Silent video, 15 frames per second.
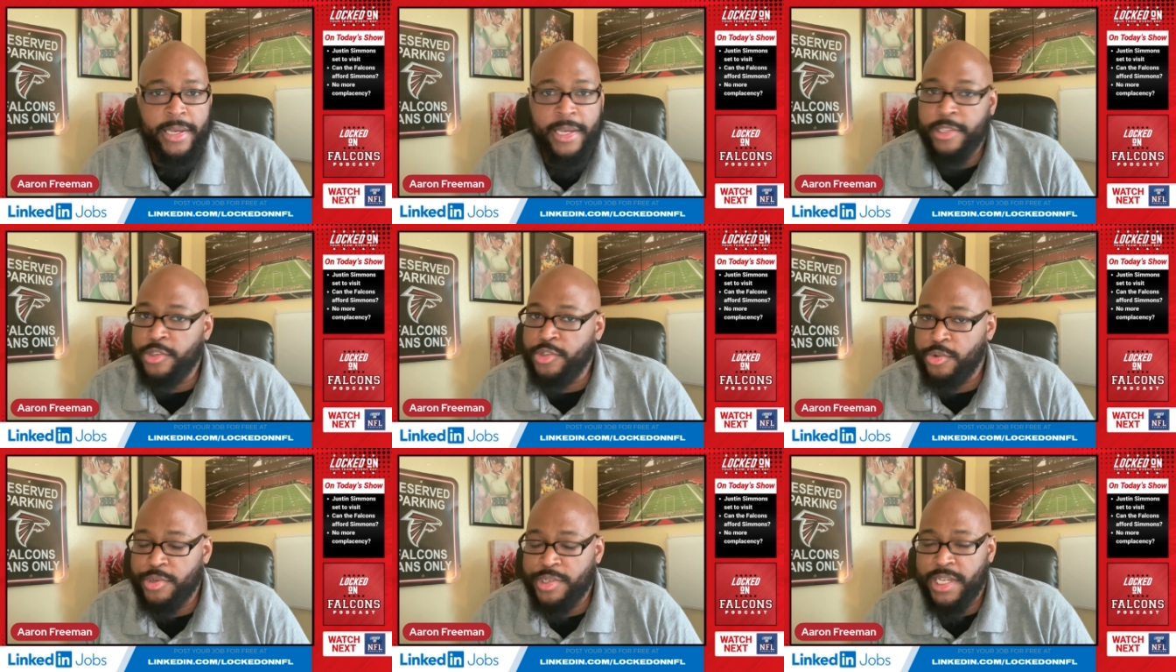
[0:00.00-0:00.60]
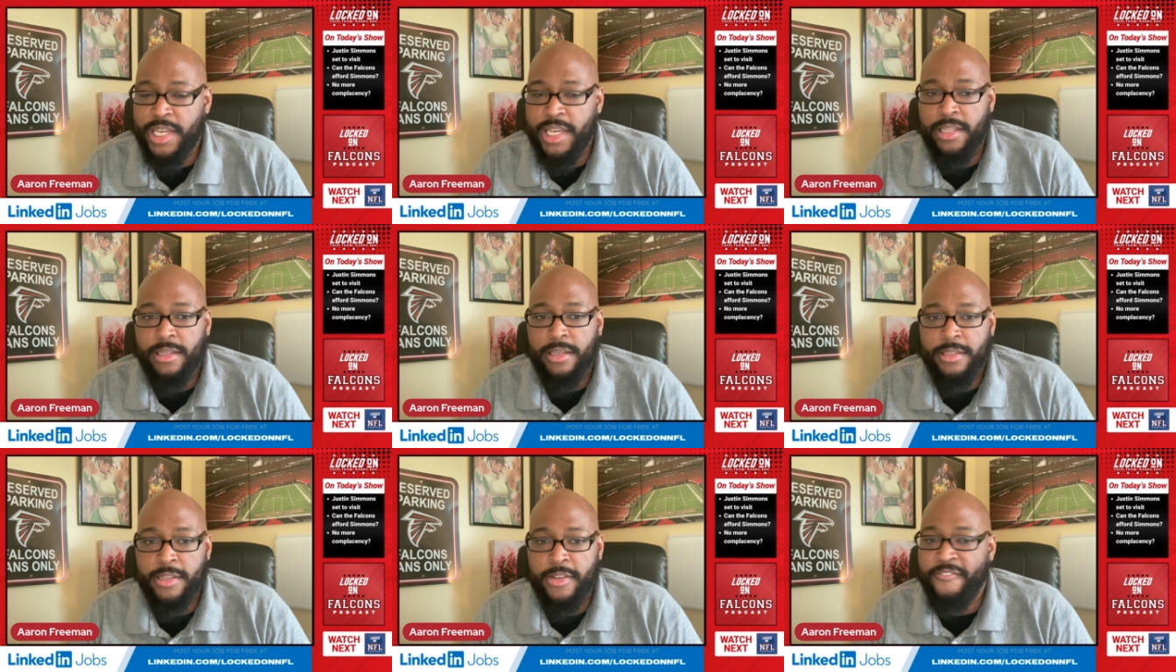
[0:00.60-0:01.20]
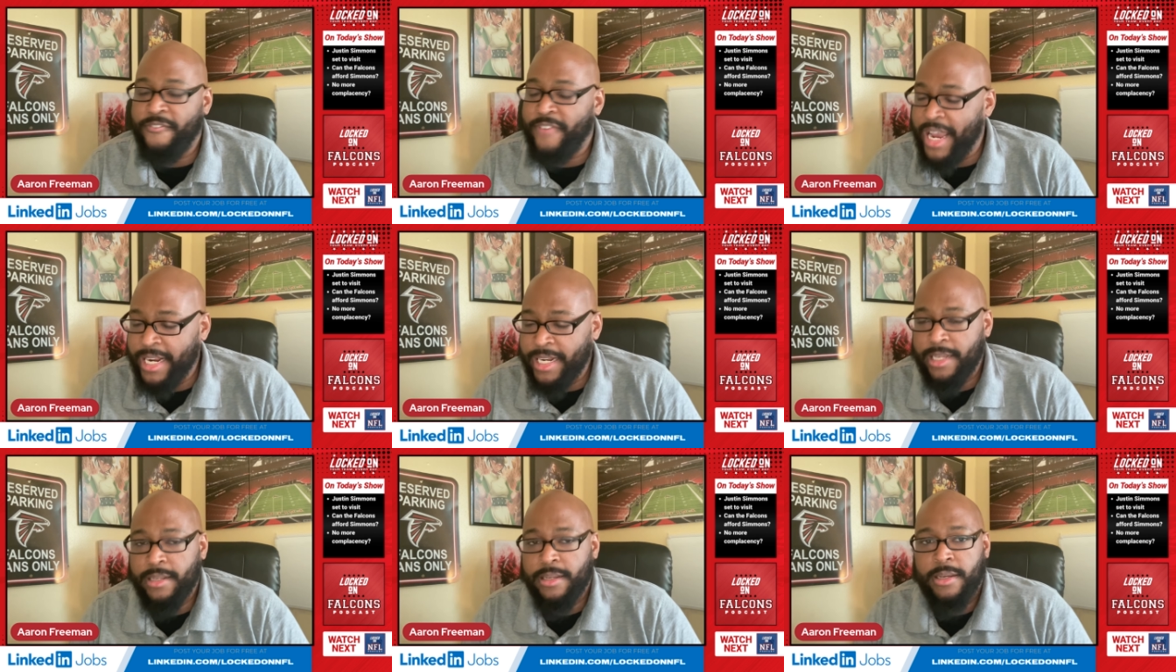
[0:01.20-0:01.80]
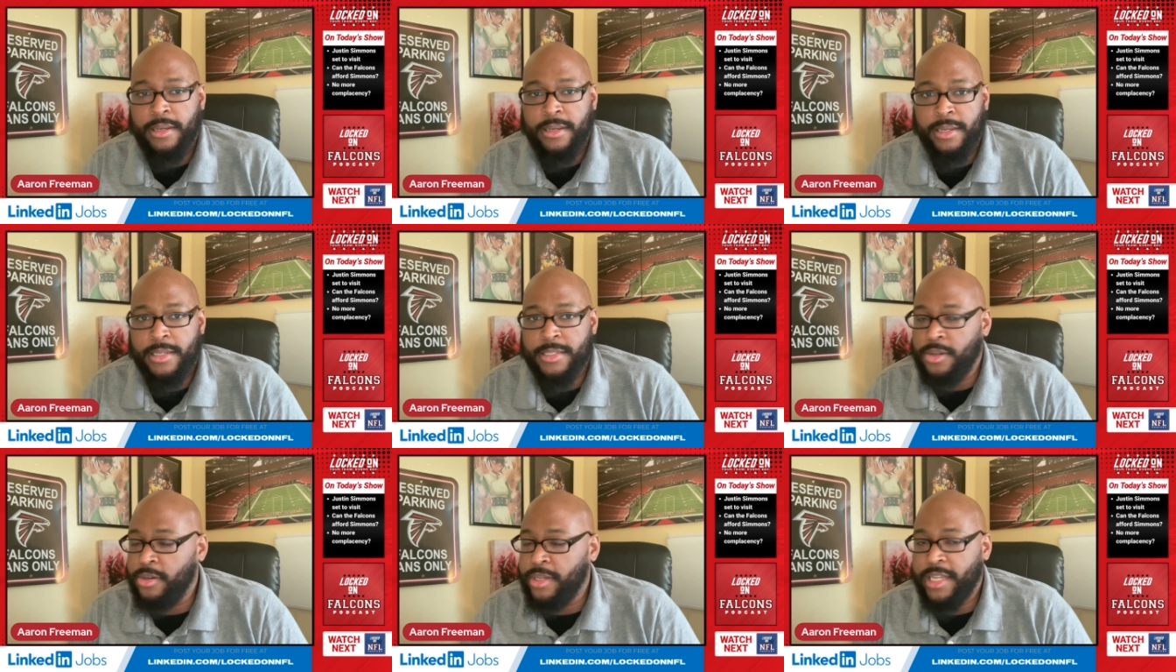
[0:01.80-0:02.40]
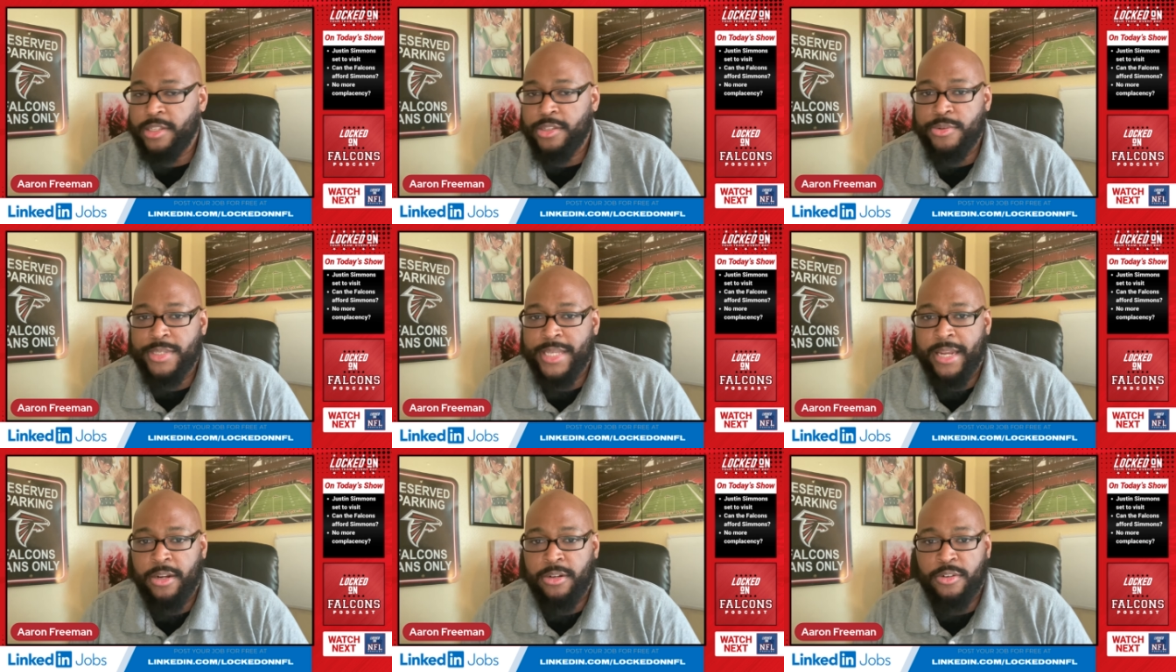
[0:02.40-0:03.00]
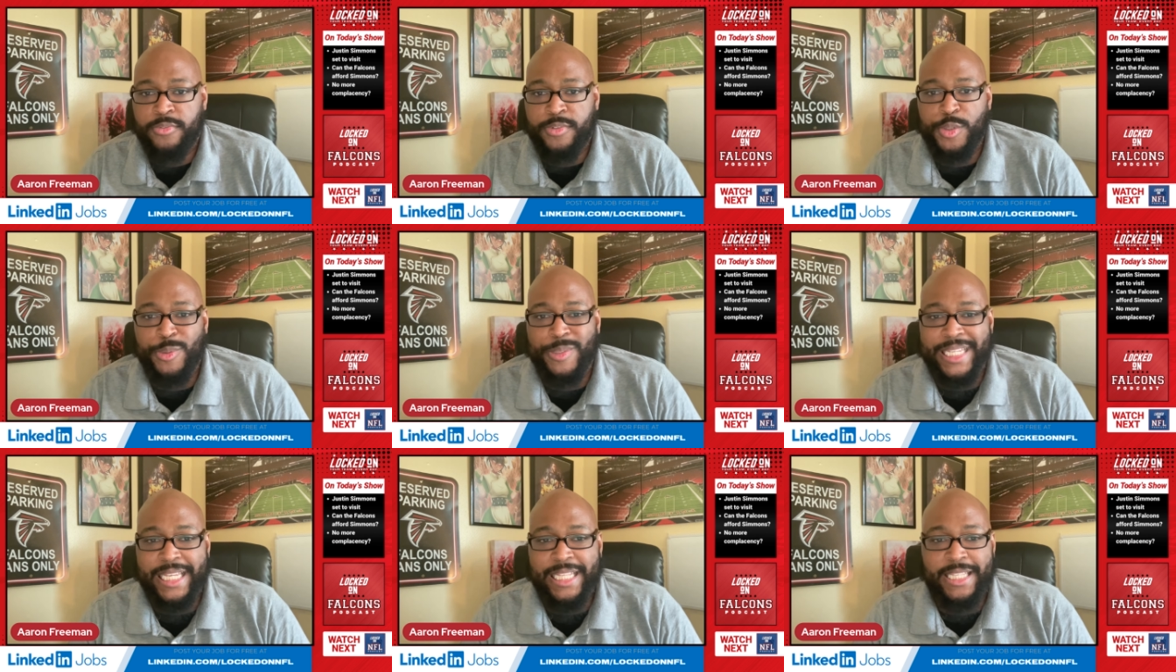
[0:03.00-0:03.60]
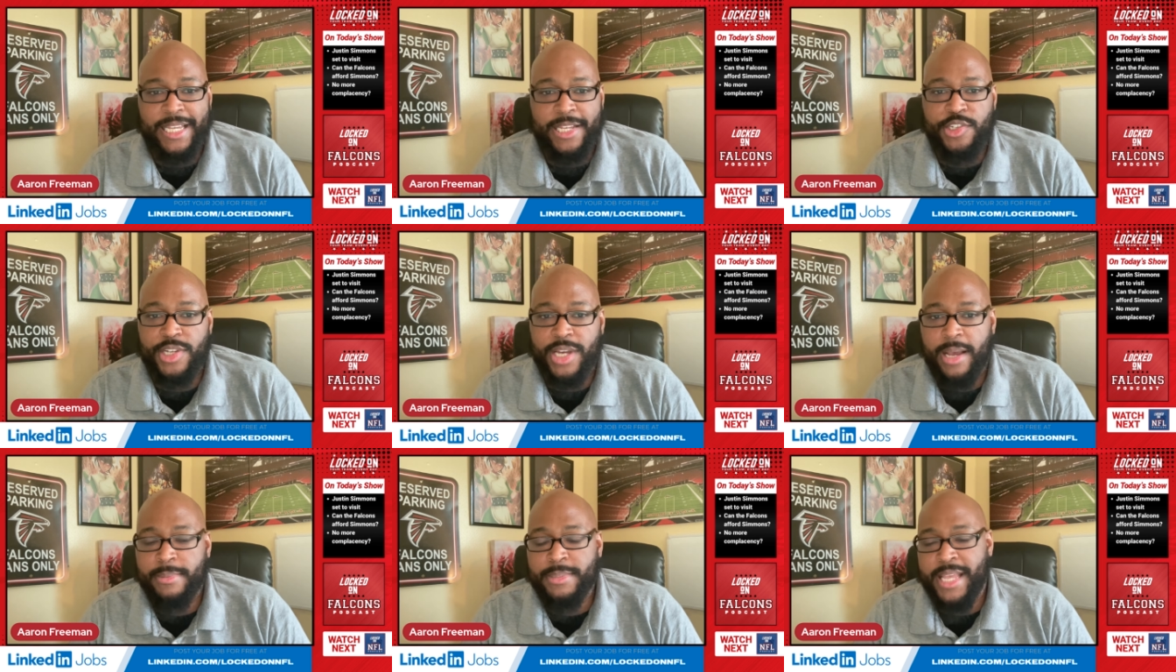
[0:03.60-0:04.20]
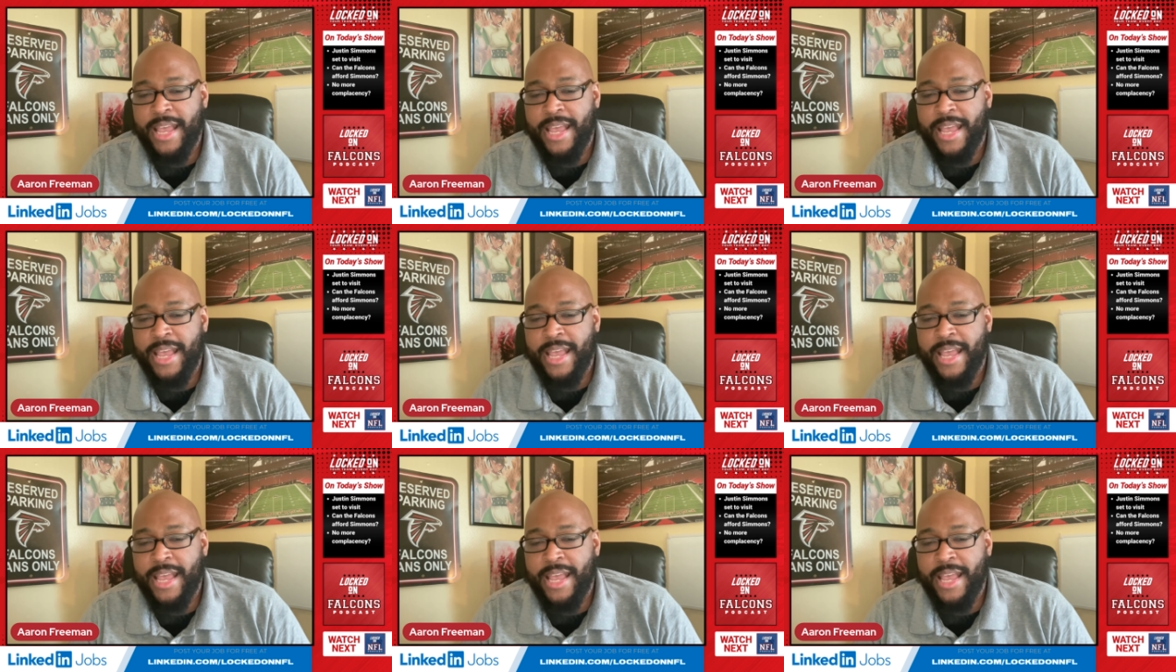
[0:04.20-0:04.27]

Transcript: in the Georgia heat to find it because all you got to do is head on over to LinkedIn Jobs.